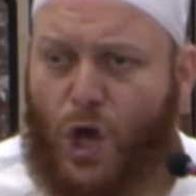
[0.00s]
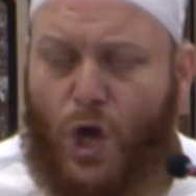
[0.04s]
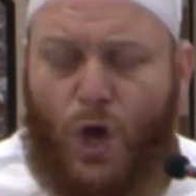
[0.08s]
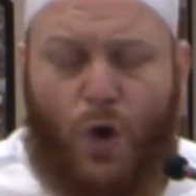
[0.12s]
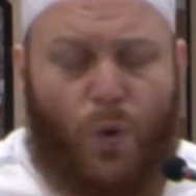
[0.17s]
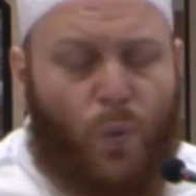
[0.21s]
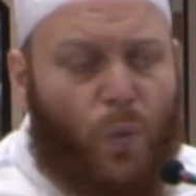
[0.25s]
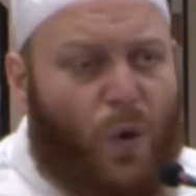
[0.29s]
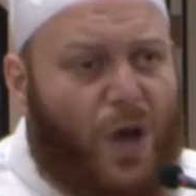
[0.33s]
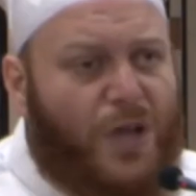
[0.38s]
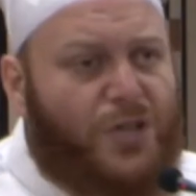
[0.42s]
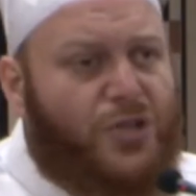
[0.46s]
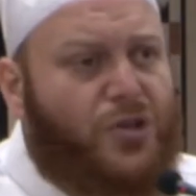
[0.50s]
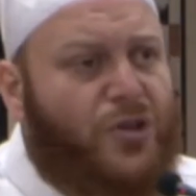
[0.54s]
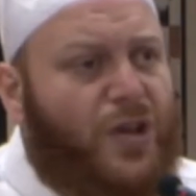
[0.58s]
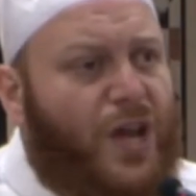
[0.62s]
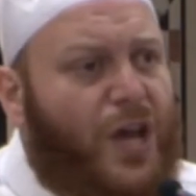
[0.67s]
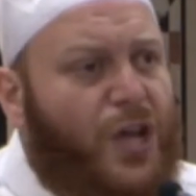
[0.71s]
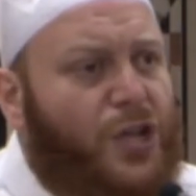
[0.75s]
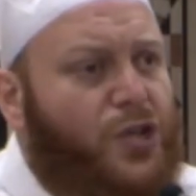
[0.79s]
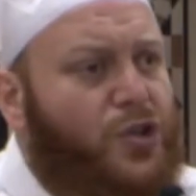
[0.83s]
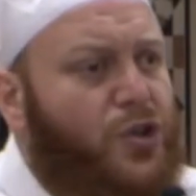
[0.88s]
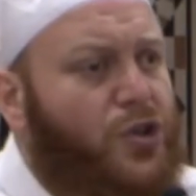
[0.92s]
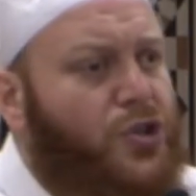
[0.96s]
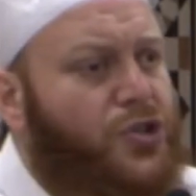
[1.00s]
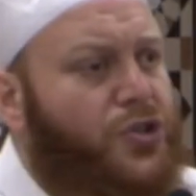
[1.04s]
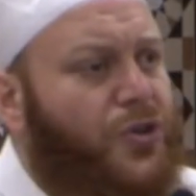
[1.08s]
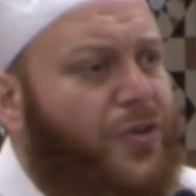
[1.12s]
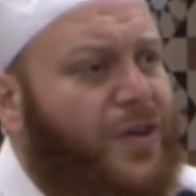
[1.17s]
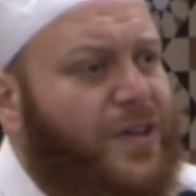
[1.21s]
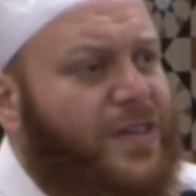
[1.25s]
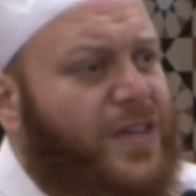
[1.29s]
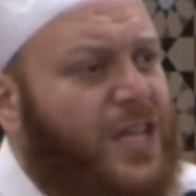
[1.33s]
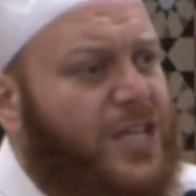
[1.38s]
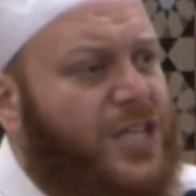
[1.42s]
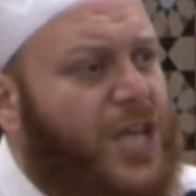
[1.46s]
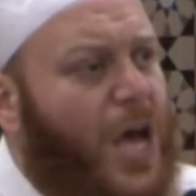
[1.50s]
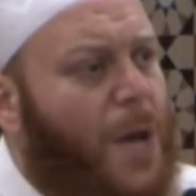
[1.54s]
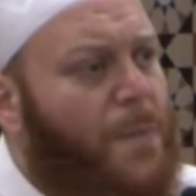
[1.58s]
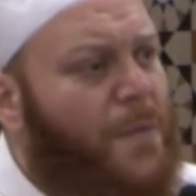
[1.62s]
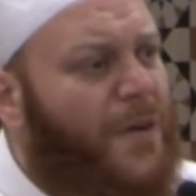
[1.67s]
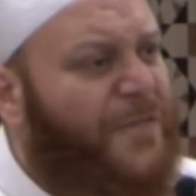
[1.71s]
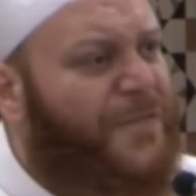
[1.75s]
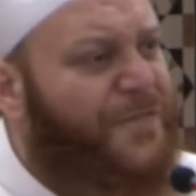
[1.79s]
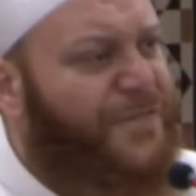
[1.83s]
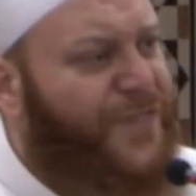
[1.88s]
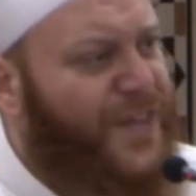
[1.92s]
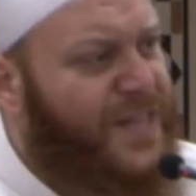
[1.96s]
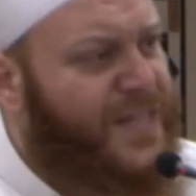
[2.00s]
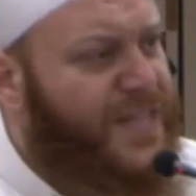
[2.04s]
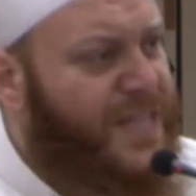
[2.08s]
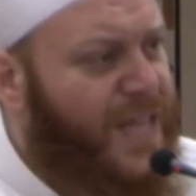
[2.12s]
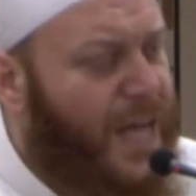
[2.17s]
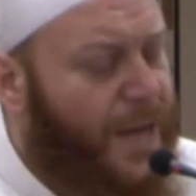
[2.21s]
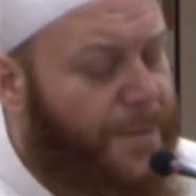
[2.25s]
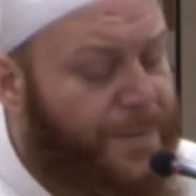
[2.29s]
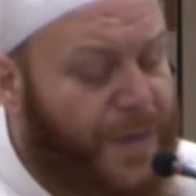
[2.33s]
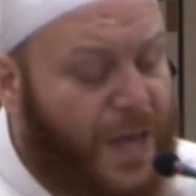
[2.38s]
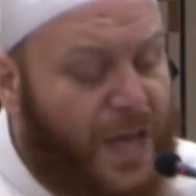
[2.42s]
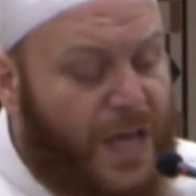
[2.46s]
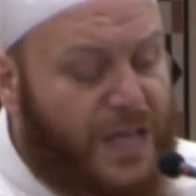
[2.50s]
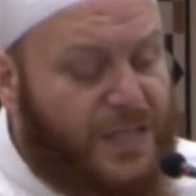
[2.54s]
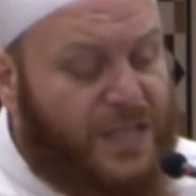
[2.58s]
What should I do during the time of fitnah?